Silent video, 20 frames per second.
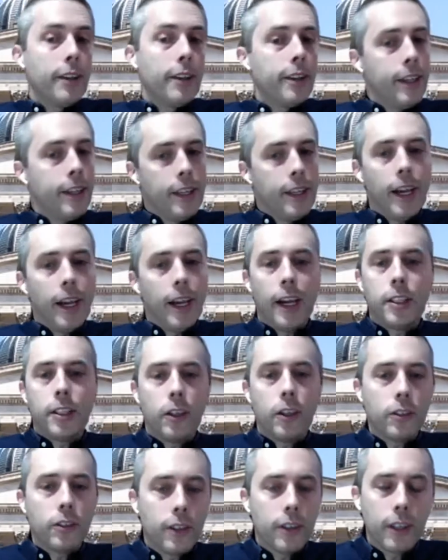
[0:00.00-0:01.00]
I think yeah, I
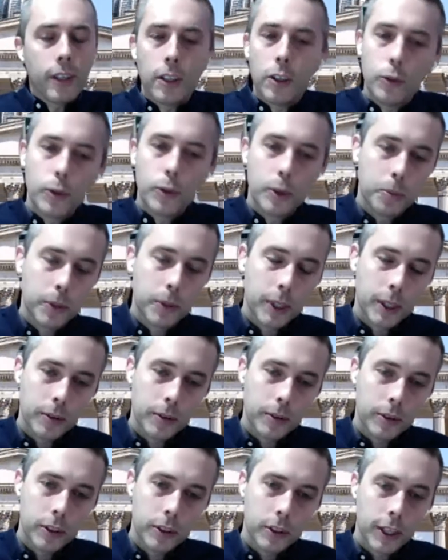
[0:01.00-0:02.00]
don't think you would be
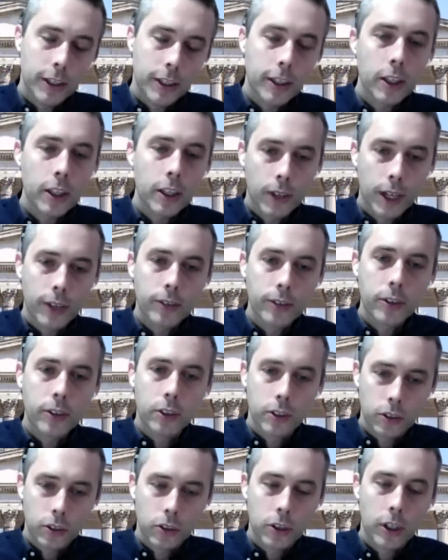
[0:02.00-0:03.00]
able to. I think you would have
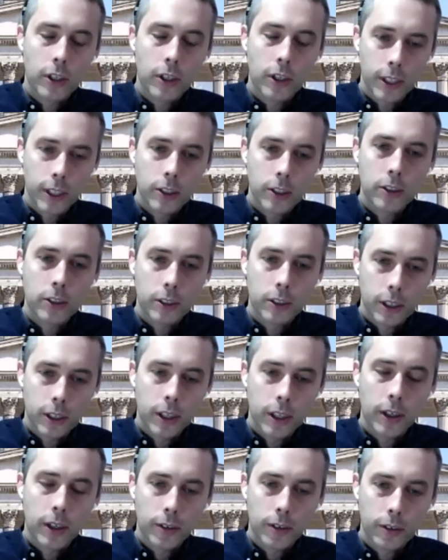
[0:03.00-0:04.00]
to do surveys
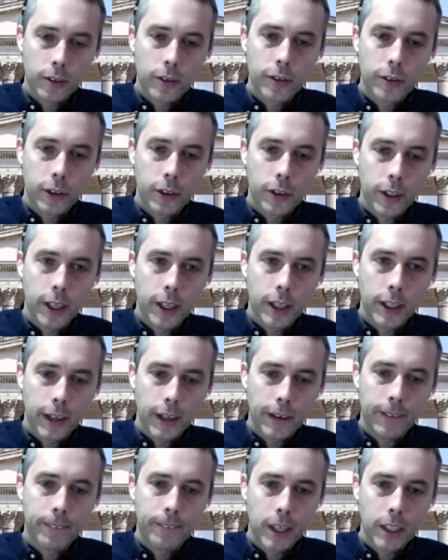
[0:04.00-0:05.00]
um, for that.
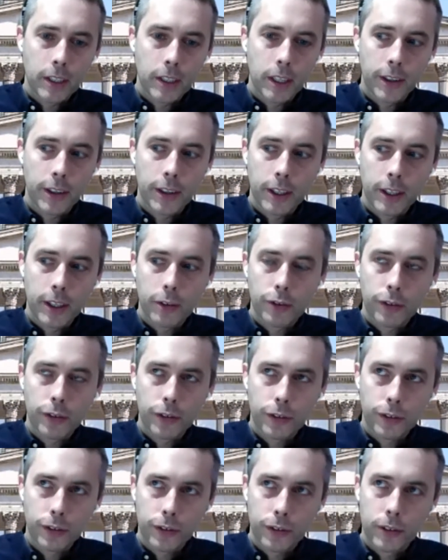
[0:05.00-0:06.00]
Yeah, I, I think.
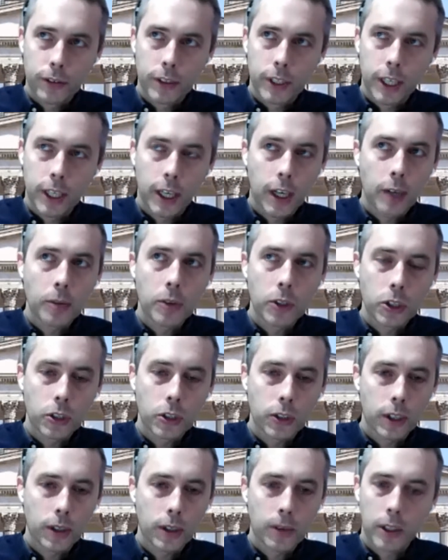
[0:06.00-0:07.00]
Yeah, I'm not
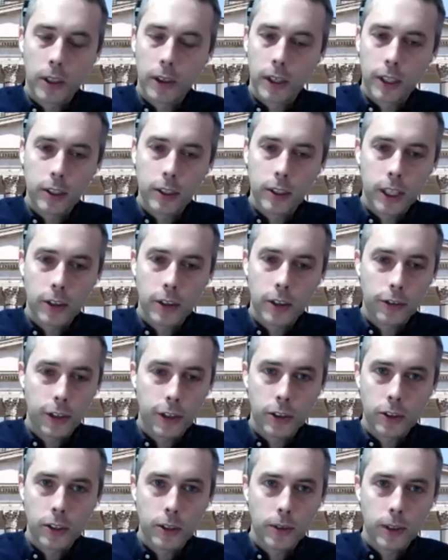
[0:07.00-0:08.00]
sure I would know how to get at
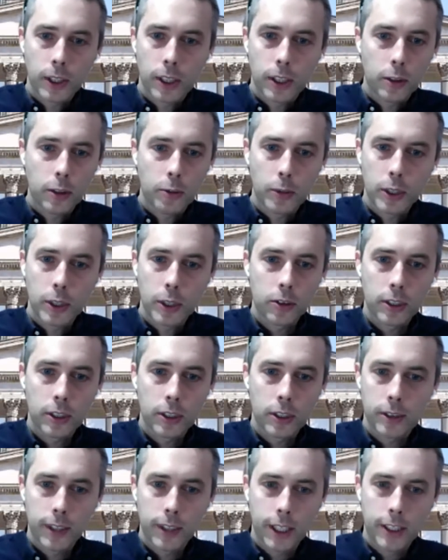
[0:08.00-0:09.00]
frailty within
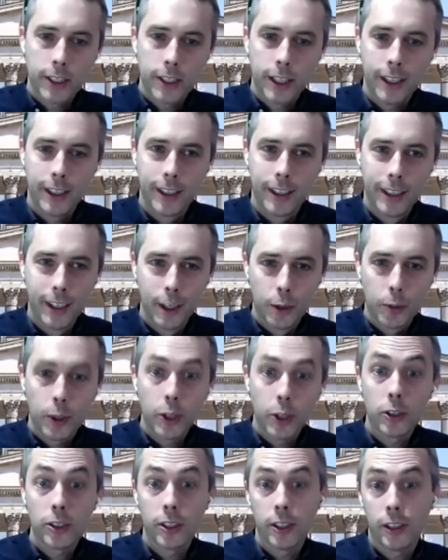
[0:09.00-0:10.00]
administrative no. data. I'd
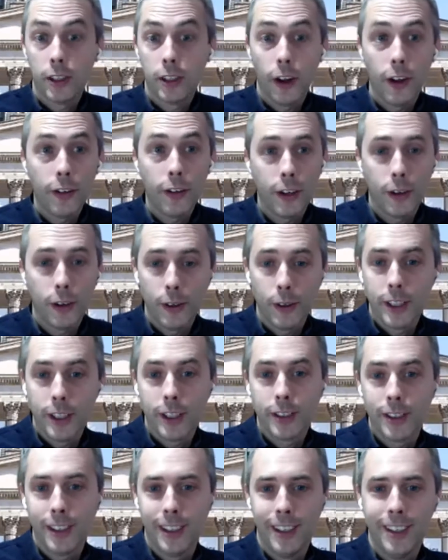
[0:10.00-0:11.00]
be interested yeah. to know if anyone
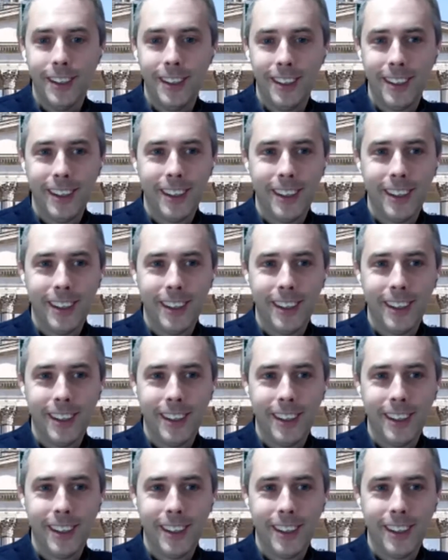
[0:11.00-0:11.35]
does know.